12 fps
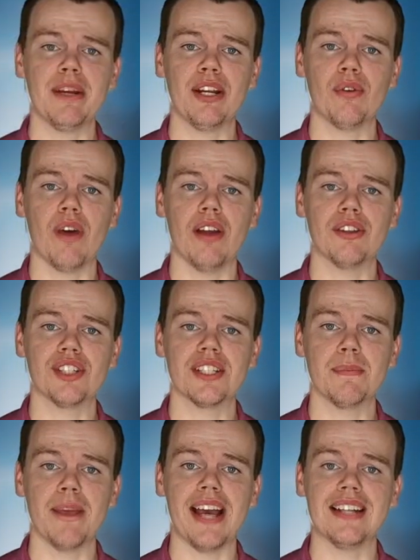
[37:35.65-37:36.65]

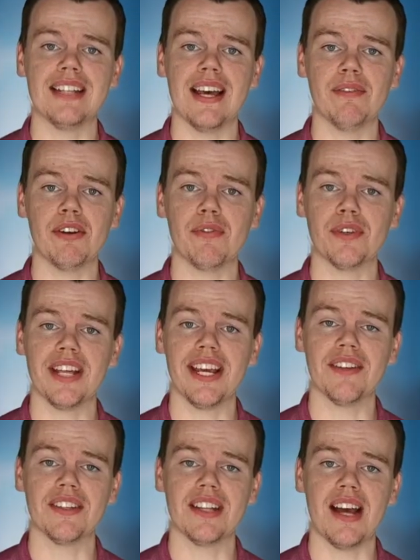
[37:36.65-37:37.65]
meteorologist Matt Devitt for
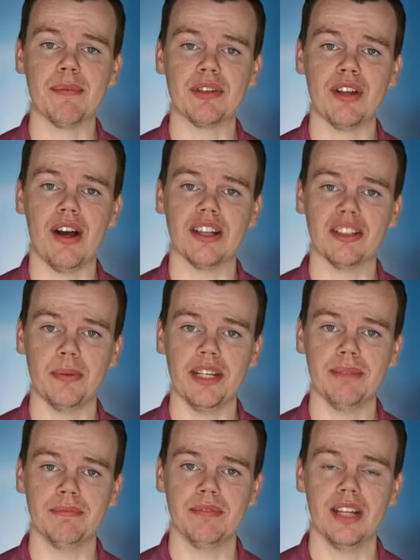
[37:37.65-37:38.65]
taking the time to talk to
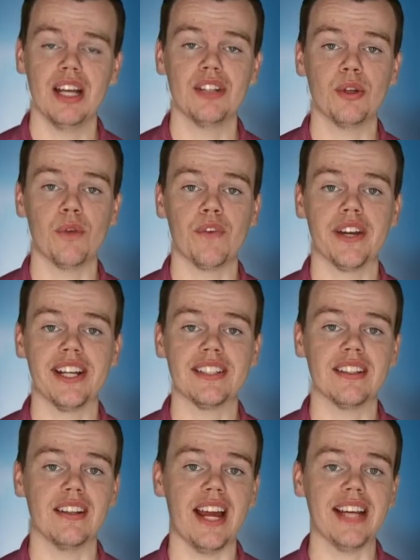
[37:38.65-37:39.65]
me. Don't forget
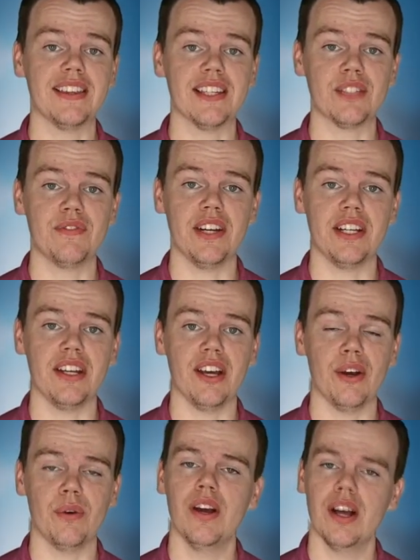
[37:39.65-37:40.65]
to like this
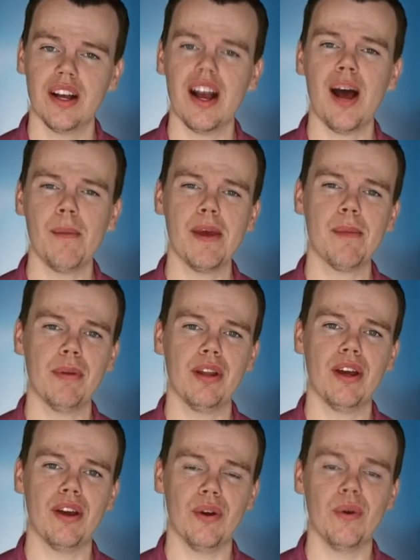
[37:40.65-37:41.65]
video, comment
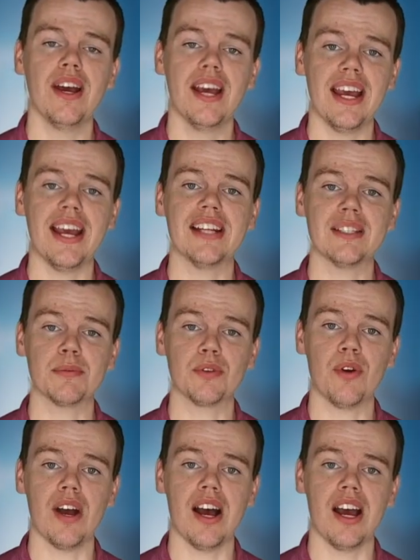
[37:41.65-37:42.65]
below, and
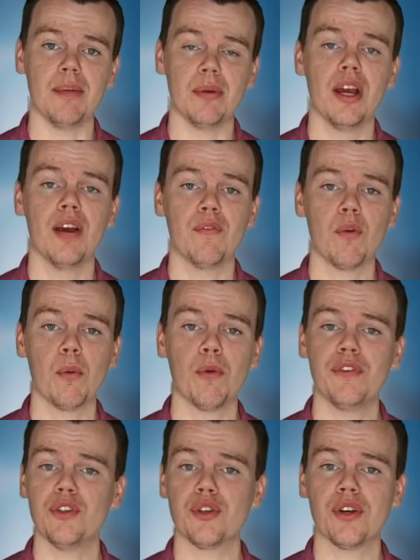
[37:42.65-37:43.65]
subscribe for more
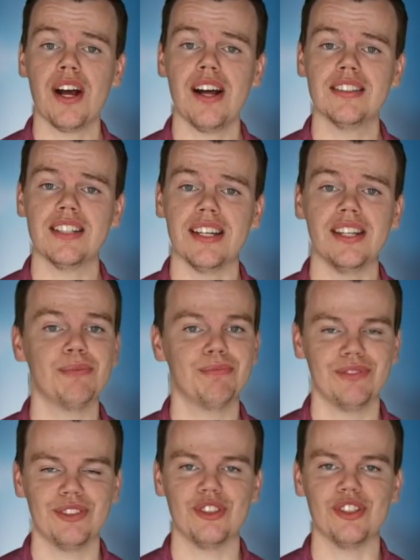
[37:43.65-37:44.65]
future content
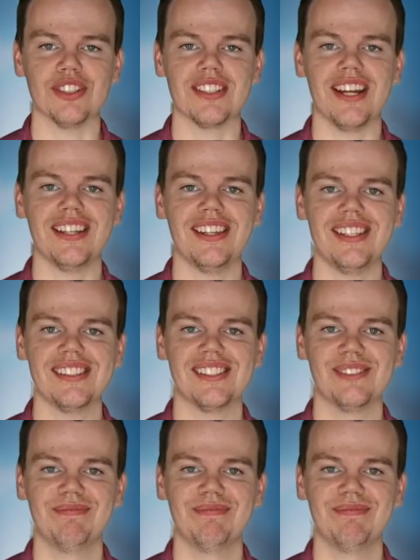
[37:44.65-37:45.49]
just like this.